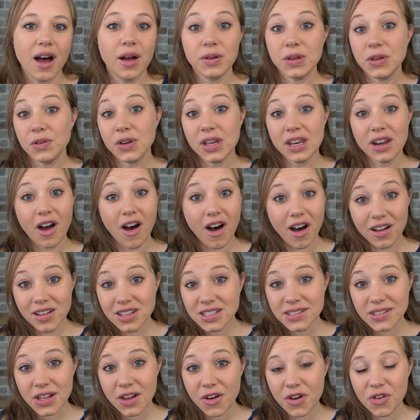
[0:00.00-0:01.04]
You can
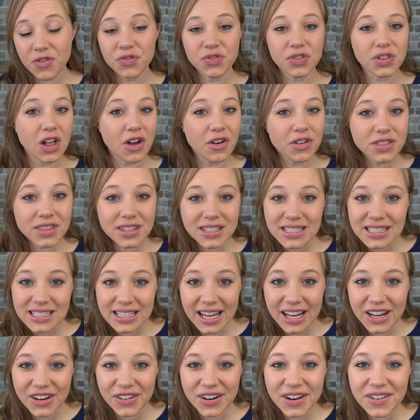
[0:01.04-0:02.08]
also float the
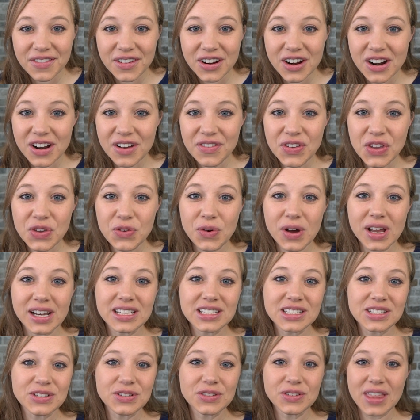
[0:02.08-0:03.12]
Snake River if you want
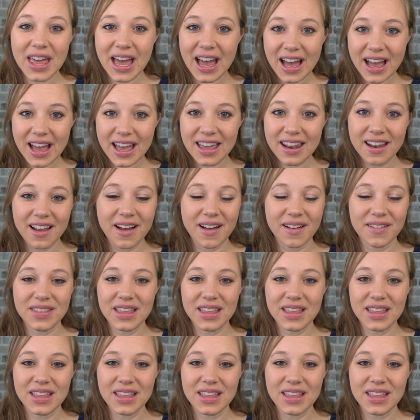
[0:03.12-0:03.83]
to do that.